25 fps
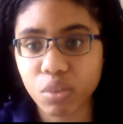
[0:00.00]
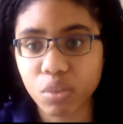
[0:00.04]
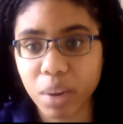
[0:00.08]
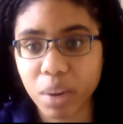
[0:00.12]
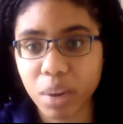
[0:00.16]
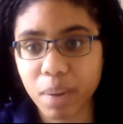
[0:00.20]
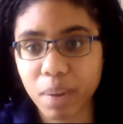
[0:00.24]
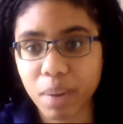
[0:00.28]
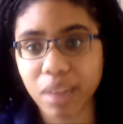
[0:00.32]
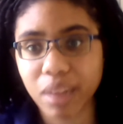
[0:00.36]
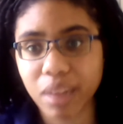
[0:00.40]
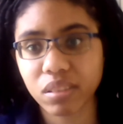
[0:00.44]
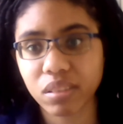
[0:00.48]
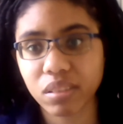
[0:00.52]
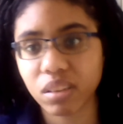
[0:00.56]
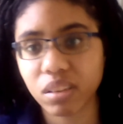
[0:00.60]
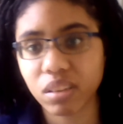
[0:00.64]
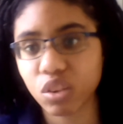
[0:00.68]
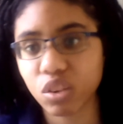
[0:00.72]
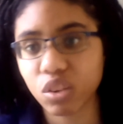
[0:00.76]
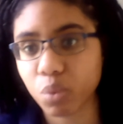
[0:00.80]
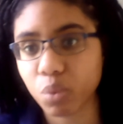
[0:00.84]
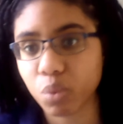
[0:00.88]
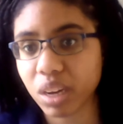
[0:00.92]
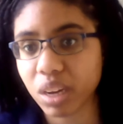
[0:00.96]
spend about
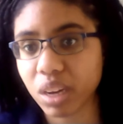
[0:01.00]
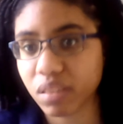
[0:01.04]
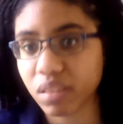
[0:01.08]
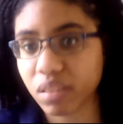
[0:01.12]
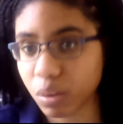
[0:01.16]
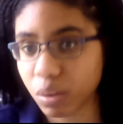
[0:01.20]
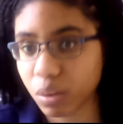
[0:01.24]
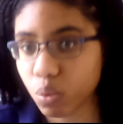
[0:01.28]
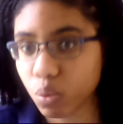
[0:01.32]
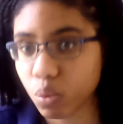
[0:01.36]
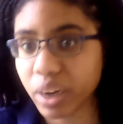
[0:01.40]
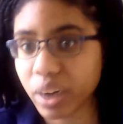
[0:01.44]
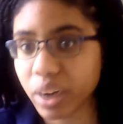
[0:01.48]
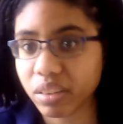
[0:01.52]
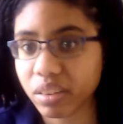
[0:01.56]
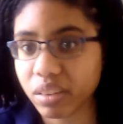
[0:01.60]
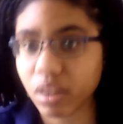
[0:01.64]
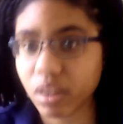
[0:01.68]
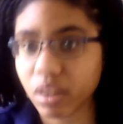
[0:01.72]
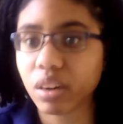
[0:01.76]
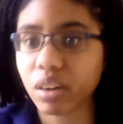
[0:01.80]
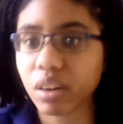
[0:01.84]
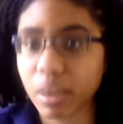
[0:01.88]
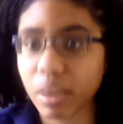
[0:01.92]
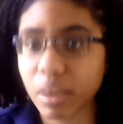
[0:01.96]
6 weeks in what is
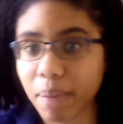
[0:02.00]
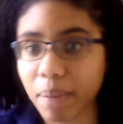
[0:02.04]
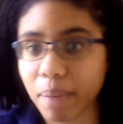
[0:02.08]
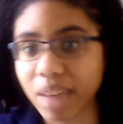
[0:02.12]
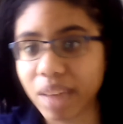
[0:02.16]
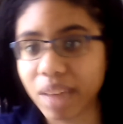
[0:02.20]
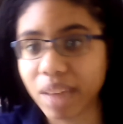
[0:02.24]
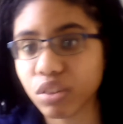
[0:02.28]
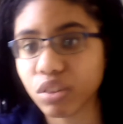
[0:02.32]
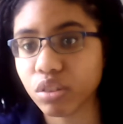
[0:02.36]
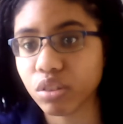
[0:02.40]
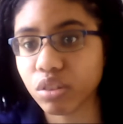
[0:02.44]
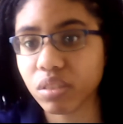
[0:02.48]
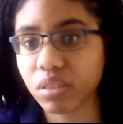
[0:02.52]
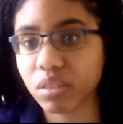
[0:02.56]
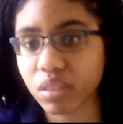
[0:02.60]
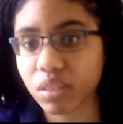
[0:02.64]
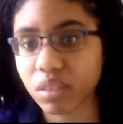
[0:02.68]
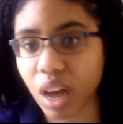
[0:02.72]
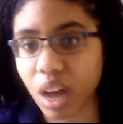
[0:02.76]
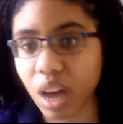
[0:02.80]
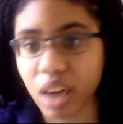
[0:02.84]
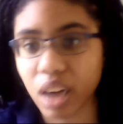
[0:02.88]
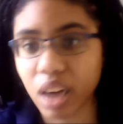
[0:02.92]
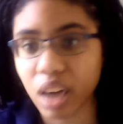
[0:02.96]
currently Massachusetts
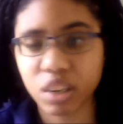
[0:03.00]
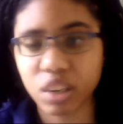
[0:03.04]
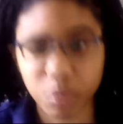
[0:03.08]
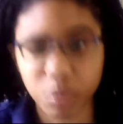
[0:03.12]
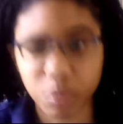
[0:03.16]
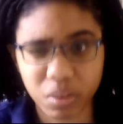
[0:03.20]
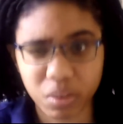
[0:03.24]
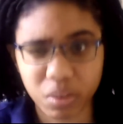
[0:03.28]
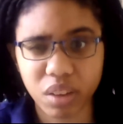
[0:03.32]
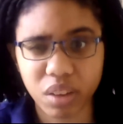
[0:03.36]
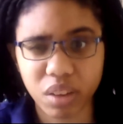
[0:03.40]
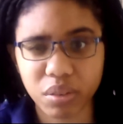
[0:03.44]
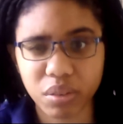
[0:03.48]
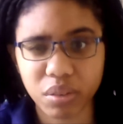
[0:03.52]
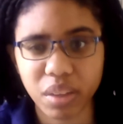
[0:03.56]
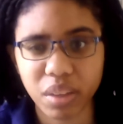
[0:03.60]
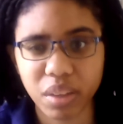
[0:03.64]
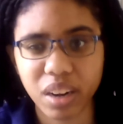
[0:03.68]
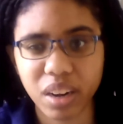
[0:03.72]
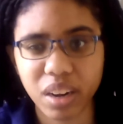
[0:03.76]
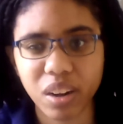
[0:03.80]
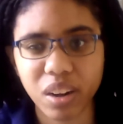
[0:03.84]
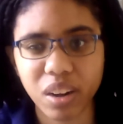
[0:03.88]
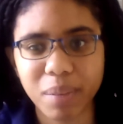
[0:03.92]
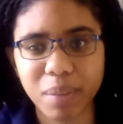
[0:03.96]
Cottage, what was also
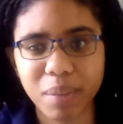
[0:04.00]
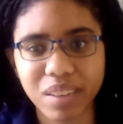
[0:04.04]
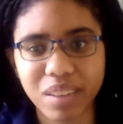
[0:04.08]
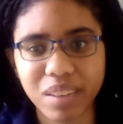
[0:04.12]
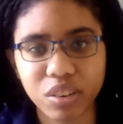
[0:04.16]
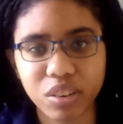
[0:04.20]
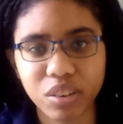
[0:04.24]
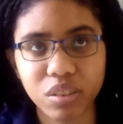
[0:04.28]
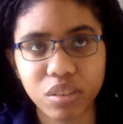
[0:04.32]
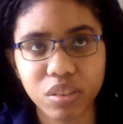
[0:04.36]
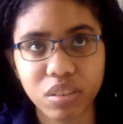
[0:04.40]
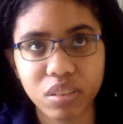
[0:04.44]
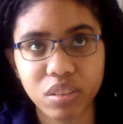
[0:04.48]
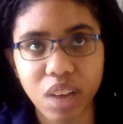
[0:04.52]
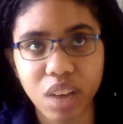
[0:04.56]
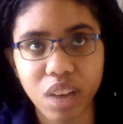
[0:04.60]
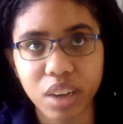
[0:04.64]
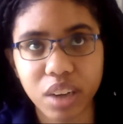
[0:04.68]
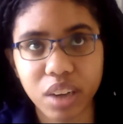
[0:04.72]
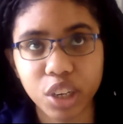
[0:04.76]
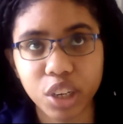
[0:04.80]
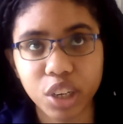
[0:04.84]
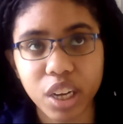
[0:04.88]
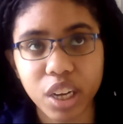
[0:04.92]
then called Massachusetts Cottage,